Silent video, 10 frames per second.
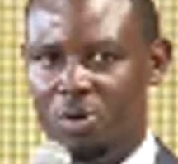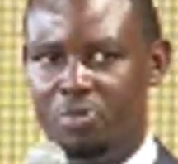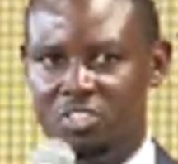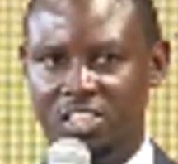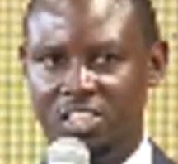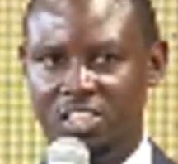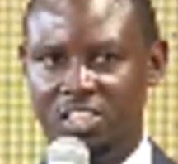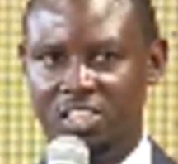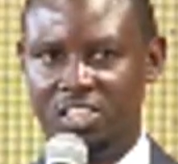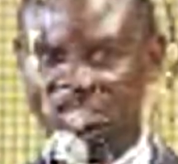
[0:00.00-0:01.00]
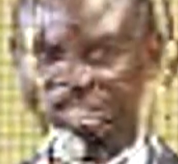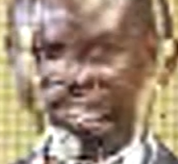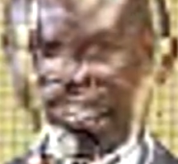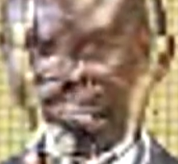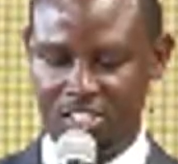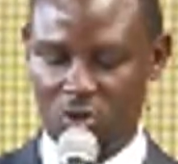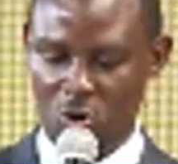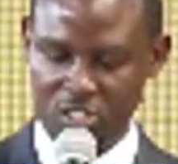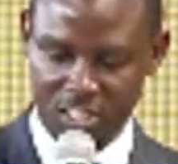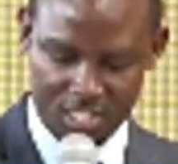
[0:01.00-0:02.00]
the newspapers, there's a minister who said
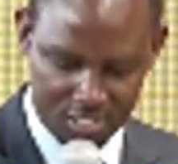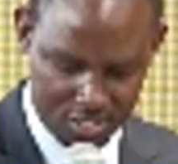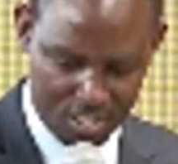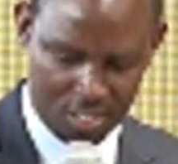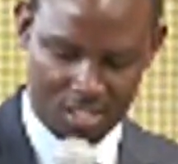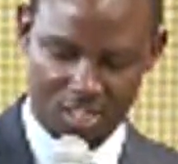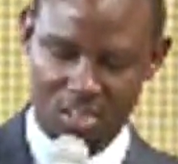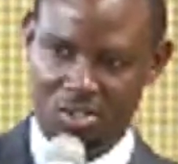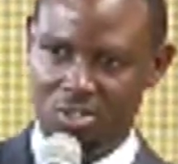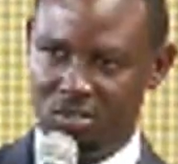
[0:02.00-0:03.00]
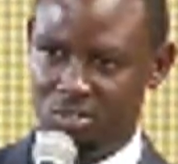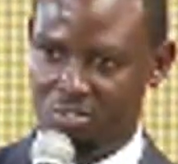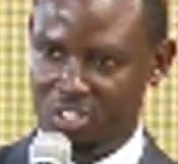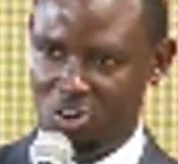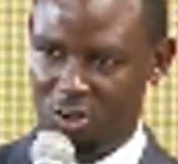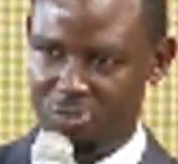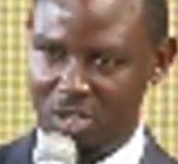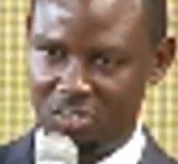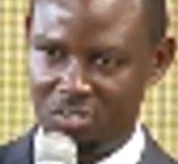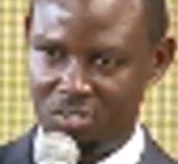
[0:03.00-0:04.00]
that the contents of the
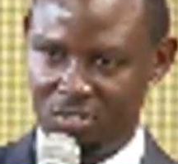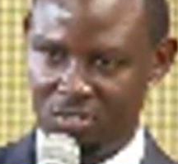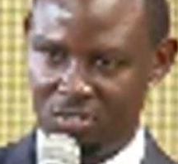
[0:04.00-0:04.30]
documents